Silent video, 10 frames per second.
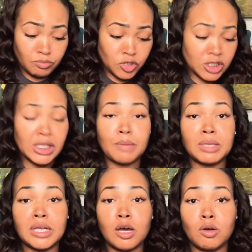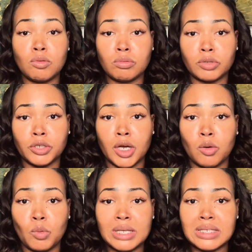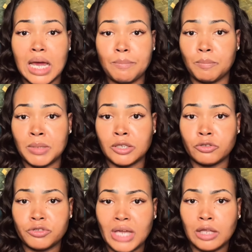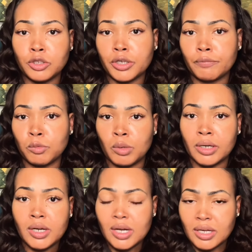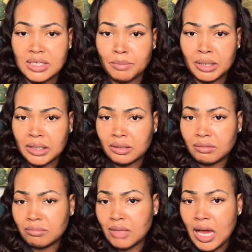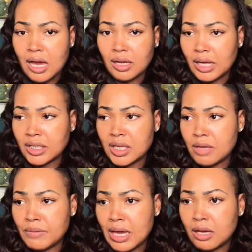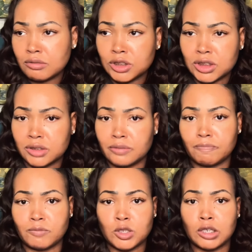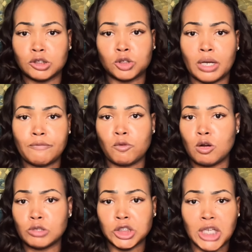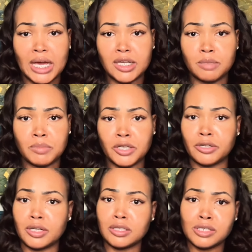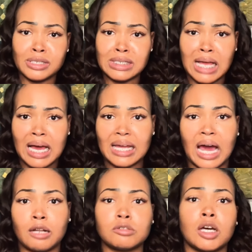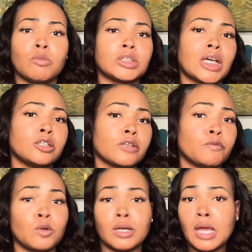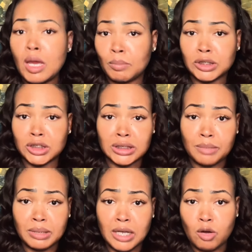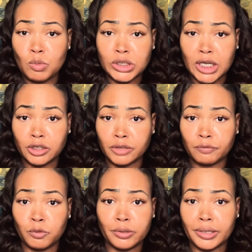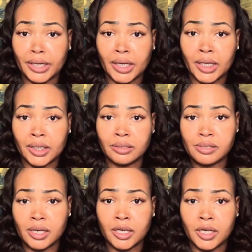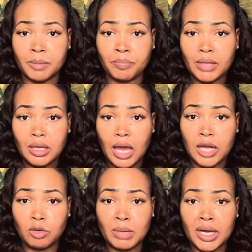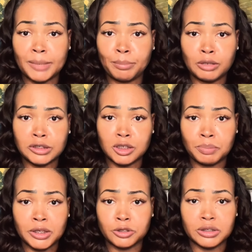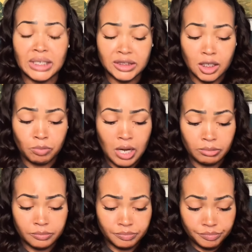Just let me know, you know, what type of pictures y'all looking for. Because, I mean, I can give y'all just a, you know, straightforward shot in the mirror to the side. I don't know what y'all looking for, but just let me know what y'all looking for. And I don't mind posting the pictures. That's not a problem.